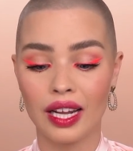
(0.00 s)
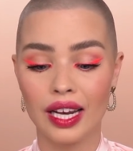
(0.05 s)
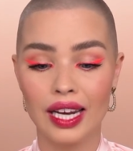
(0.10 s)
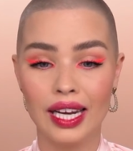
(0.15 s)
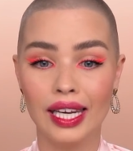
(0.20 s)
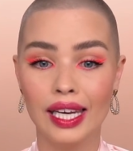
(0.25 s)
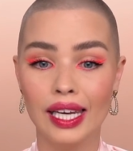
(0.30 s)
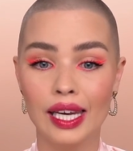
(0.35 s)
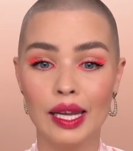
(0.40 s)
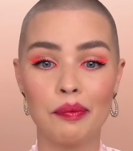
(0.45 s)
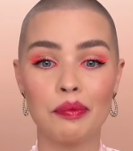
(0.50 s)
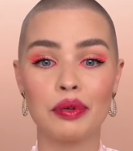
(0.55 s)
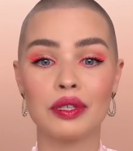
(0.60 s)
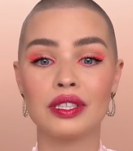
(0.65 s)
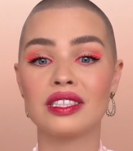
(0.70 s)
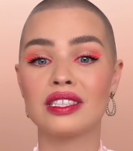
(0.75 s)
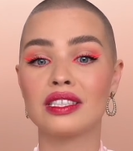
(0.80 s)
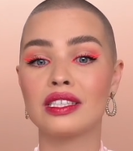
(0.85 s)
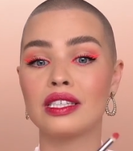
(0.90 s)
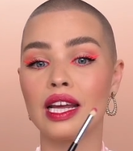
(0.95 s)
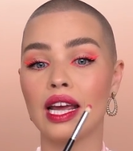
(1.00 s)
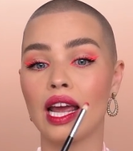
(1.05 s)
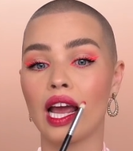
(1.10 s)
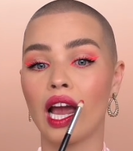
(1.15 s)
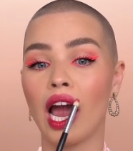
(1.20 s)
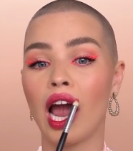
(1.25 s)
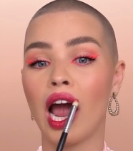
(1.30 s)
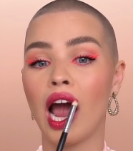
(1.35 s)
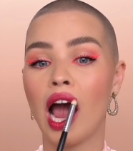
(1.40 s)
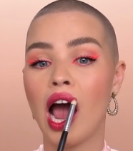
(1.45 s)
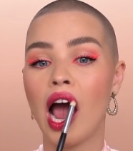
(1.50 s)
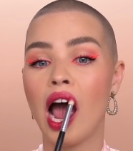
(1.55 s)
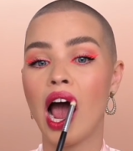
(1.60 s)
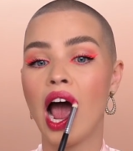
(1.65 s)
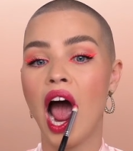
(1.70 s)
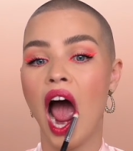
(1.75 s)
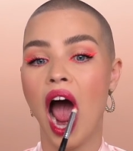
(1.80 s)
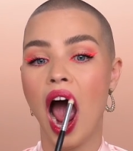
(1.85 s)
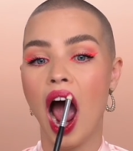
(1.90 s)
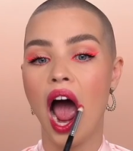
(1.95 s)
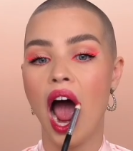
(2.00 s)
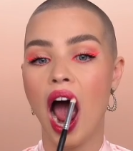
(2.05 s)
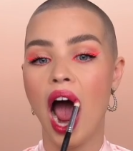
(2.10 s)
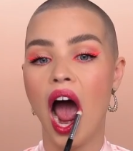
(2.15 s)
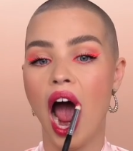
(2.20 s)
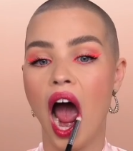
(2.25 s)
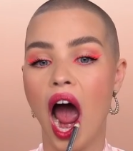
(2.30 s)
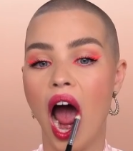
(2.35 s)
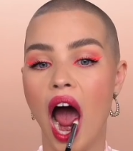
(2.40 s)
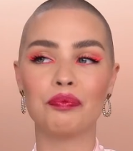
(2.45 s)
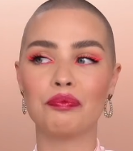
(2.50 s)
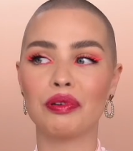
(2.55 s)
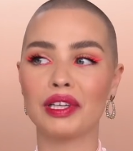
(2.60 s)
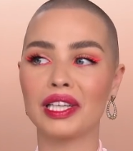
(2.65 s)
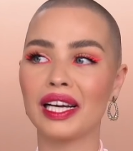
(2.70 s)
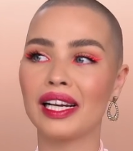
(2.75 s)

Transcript: lipstick. But